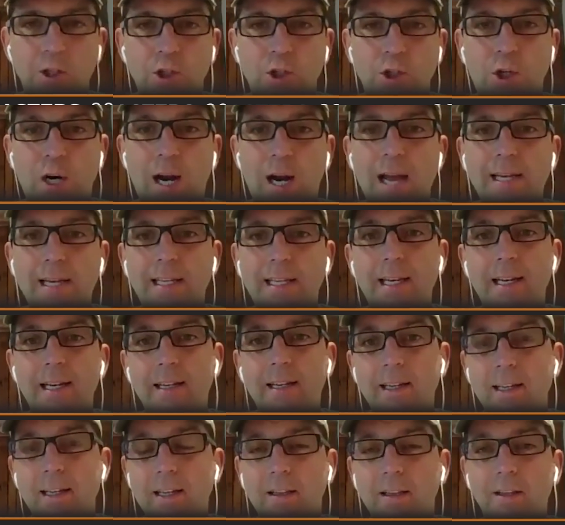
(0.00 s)
Trying to get an
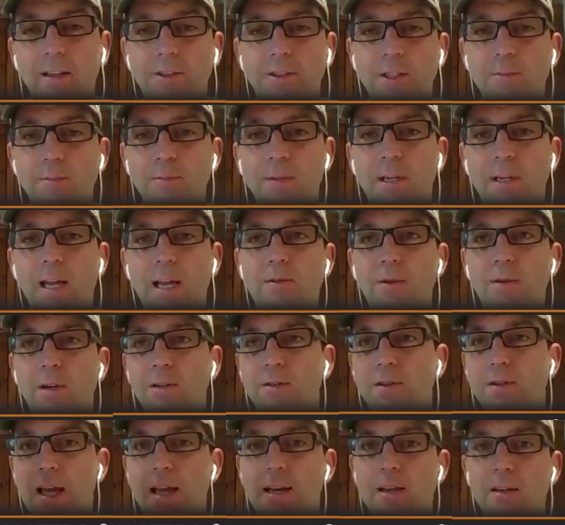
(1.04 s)
illegitimate
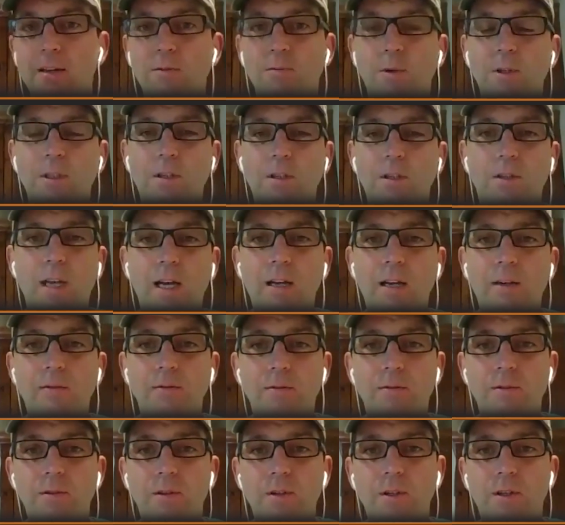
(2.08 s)
address added when you got
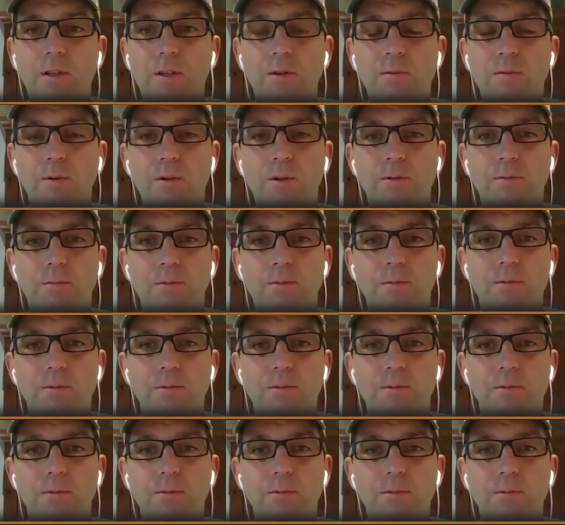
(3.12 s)
a good one.